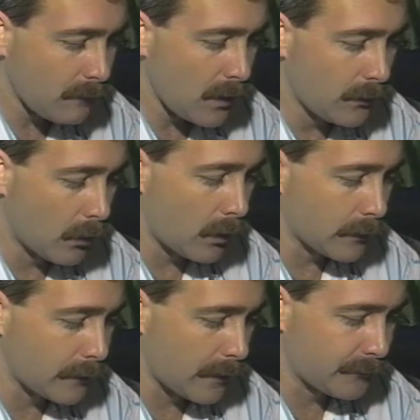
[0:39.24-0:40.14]
No
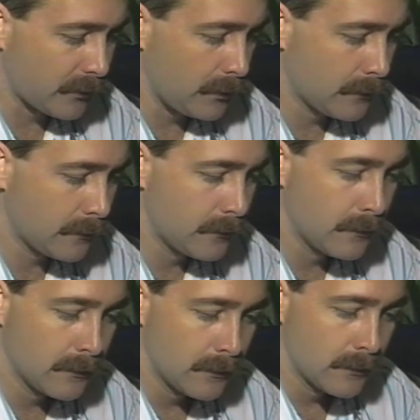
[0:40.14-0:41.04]
autopsy,
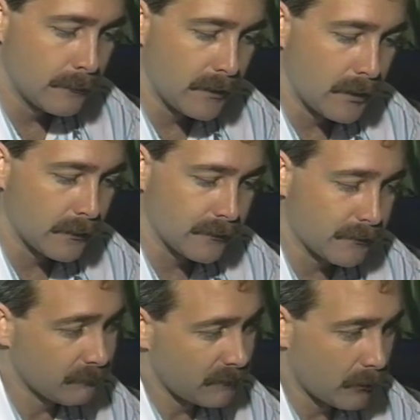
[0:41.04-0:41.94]
because
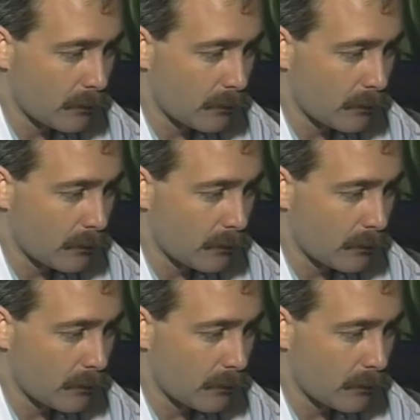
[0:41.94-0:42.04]
it